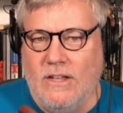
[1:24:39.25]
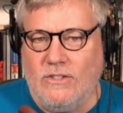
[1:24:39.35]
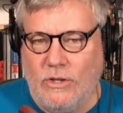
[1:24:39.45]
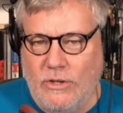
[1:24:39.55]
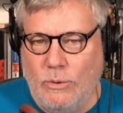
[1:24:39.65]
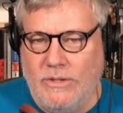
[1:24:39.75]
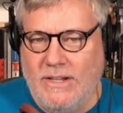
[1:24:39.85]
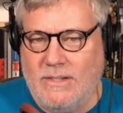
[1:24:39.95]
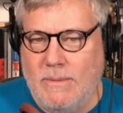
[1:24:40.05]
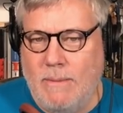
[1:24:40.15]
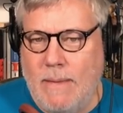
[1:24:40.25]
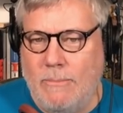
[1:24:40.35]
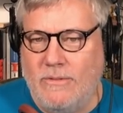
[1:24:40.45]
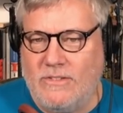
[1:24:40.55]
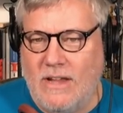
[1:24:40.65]
so you'll need to be a
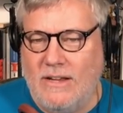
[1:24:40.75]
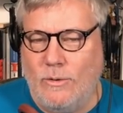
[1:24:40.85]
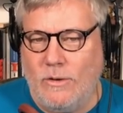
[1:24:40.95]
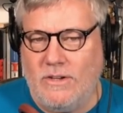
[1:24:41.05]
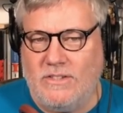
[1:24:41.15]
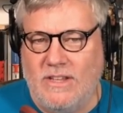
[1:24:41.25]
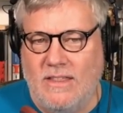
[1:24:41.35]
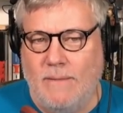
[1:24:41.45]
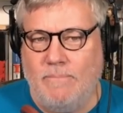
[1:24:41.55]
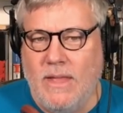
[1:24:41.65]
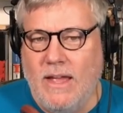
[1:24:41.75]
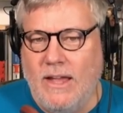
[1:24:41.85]
member of the site in order to see them.